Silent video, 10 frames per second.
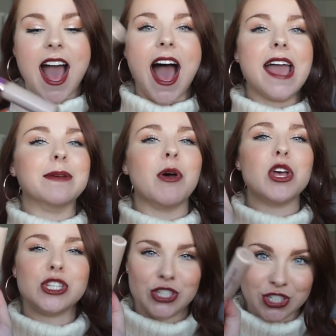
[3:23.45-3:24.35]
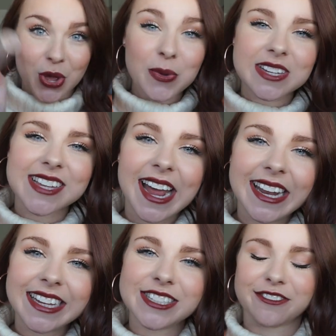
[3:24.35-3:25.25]
I am so
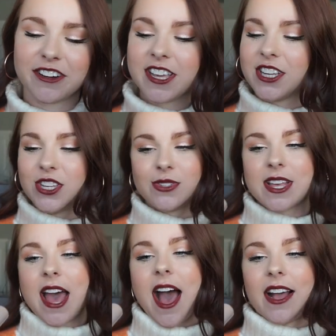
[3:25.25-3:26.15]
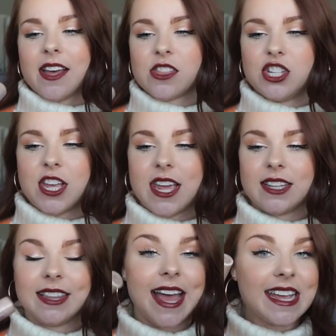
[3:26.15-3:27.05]
excited to freaking use. I got the
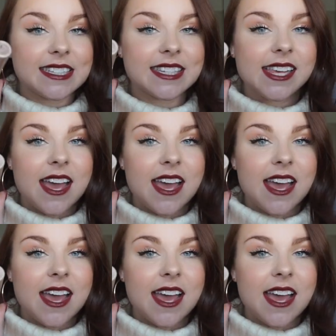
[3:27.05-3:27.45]
shade Light.